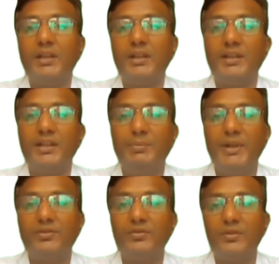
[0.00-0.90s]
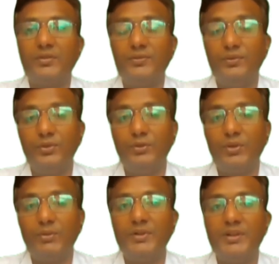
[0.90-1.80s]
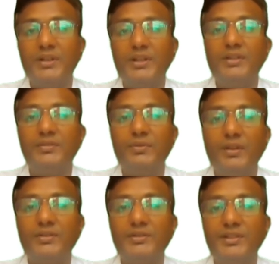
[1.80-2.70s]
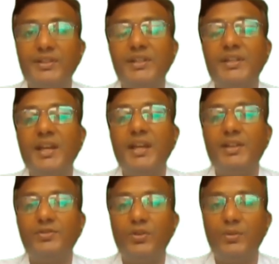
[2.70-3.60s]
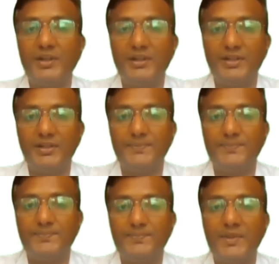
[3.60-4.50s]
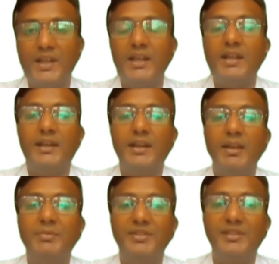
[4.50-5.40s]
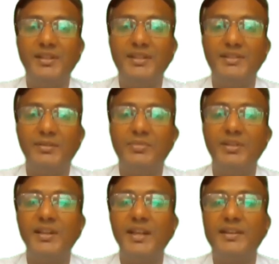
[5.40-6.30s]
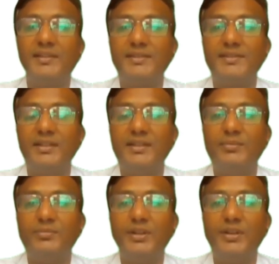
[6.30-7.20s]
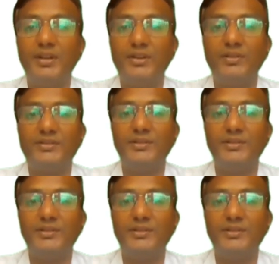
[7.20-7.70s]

it depends on the fluid properties, velocity, and geometry. Dimensionless number like Nusselt number, Reynolds